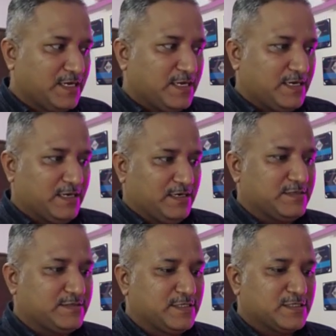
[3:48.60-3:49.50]

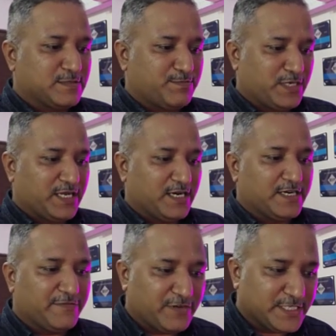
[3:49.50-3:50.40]
This particular
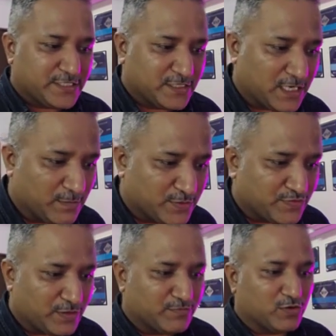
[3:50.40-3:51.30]
definition comes
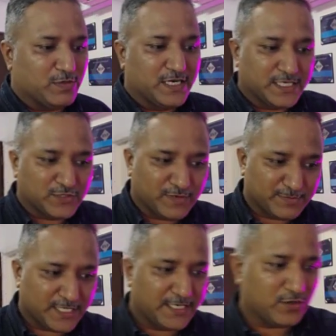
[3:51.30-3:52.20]
from Kubernetes
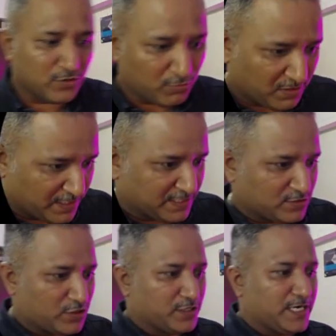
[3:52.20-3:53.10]
website, or
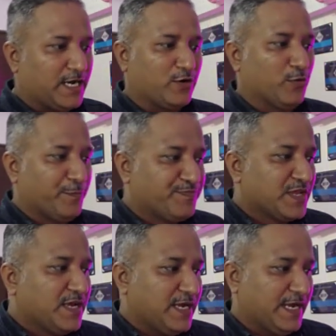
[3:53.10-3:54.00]
kubernetes.io,
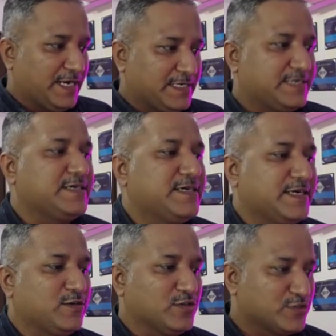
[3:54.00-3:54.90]
and it
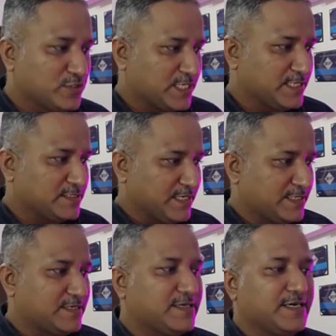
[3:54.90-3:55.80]
also states
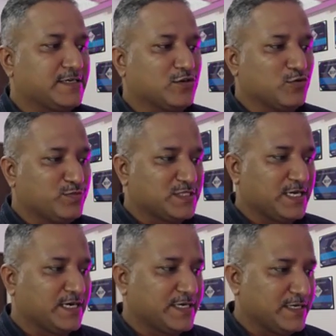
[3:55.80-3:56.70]
that it groups the
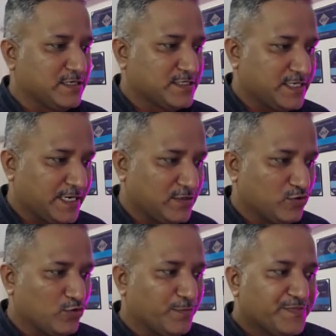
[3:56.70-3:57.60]
containers
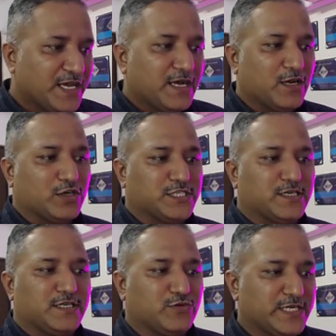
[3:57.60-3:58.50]
into logical
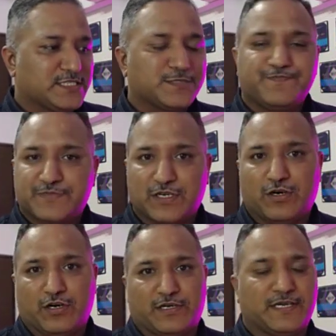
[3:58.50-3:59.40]
units,
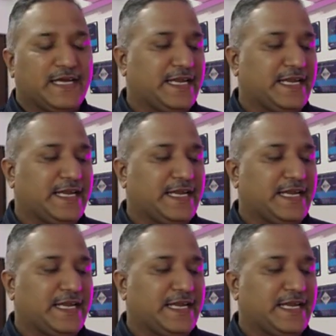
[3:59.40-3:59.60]
or an